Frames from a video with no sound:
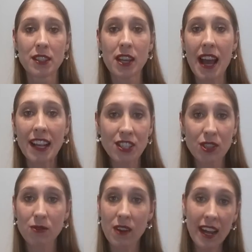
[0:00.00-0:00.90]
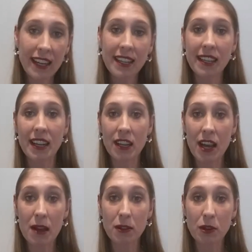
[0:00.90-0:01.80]
So as you're writing
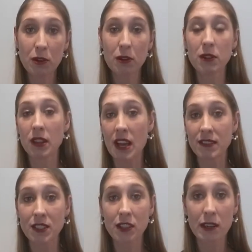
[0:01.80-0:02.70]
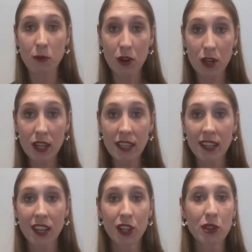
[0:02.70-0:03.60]
your life story work,
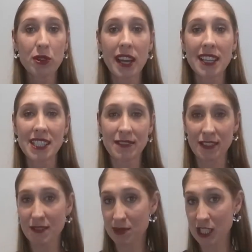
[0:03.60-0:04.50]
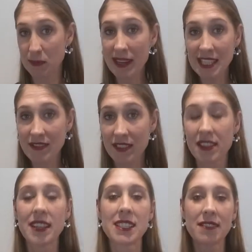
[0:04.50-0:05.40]
you'll get a different perspective of
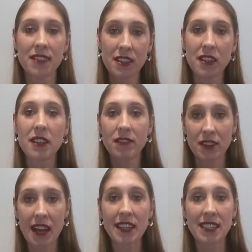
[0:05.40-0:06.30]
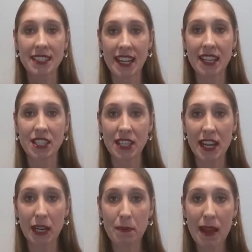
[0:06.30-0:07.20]
things if you understand
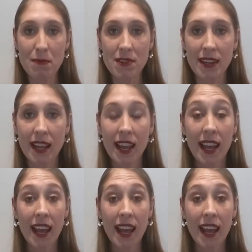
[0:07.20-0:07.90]
genetic memory.